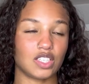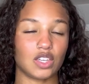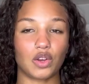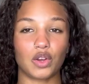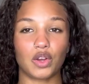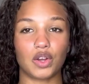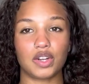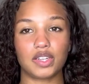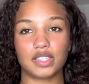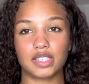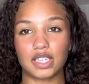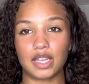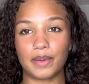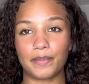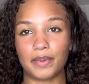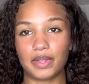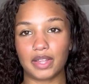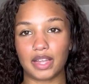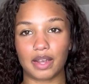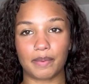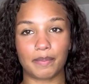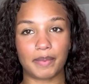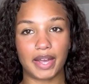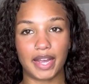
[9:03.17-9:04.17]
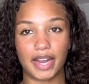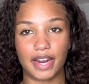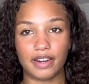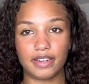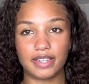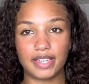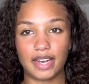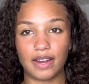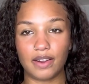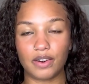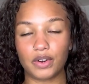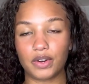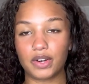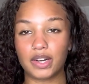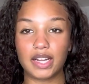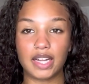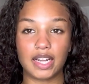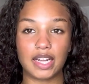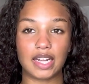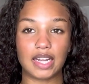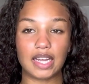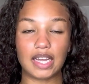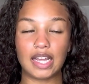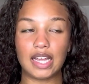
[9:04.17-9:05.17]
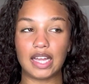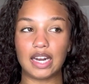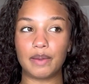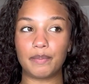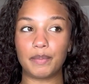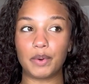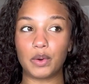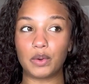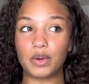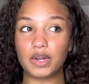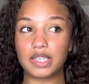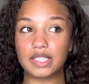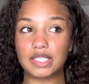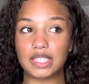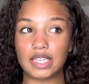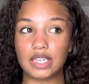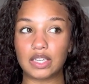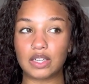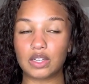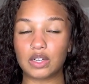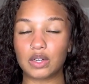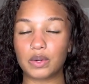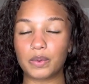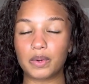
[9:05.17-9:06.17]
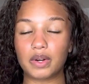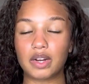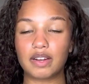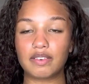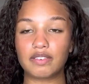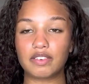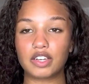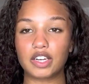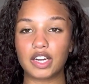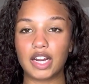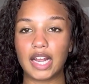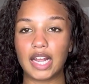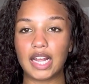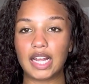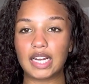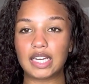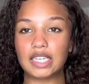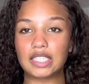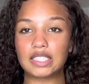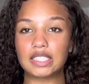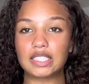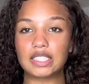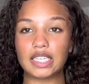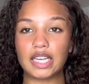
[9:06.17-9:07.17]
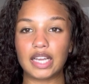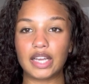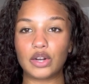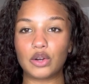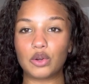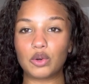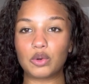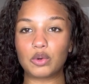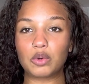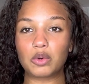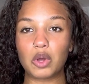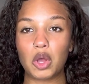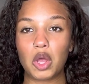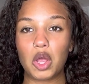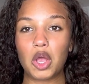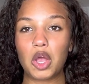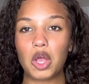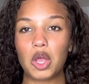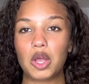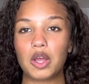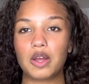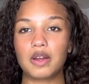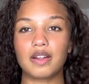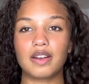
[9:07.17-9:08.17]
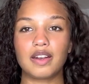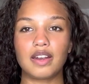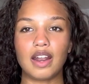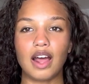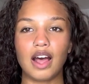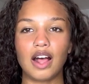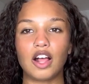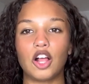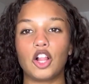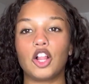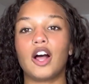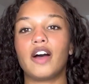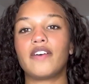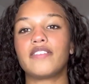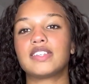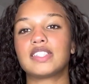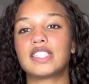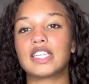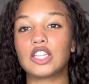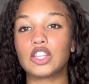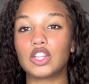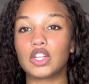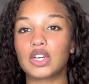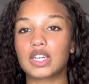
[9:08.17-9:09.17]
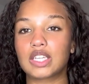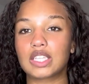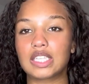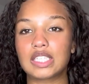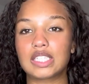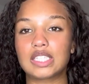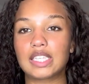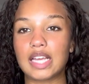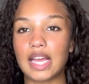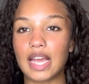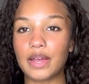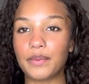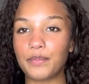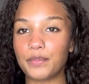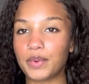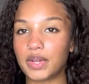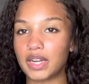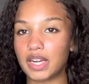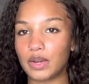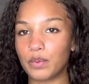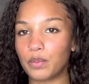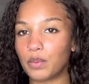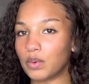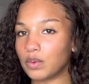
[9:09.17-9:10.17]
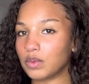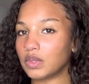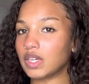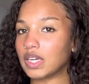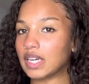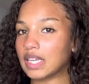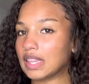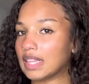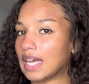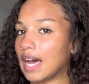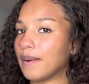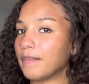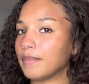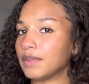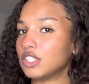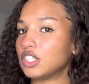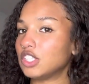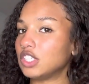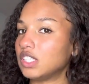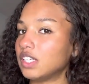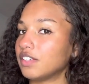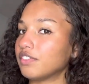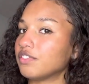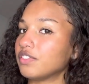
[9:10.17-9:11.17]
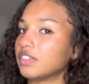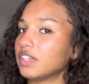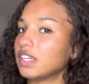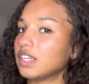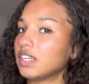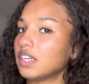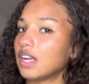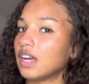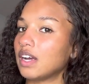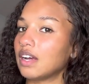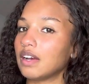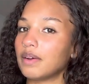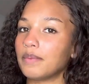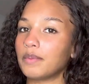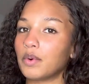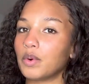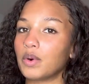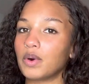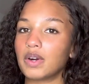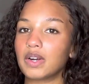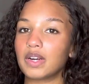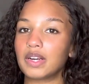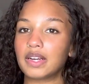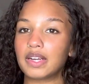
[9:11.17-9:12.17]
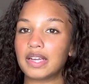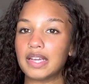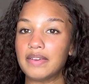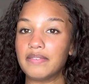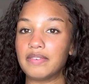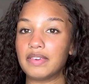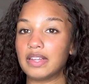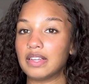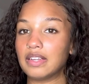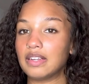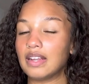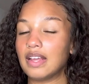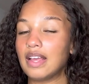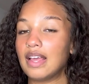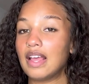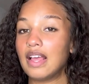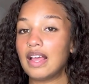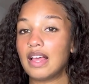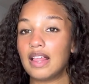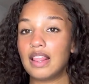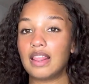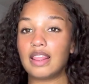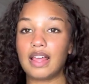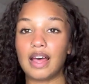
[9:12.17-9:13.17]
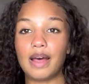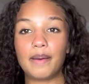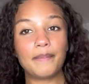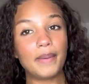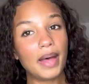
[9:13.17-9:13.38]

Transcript: I'll go to sleep with like my hair down or like in a ponytail or whatever, and it'll not obviously look the same, but it won't look that much different or even that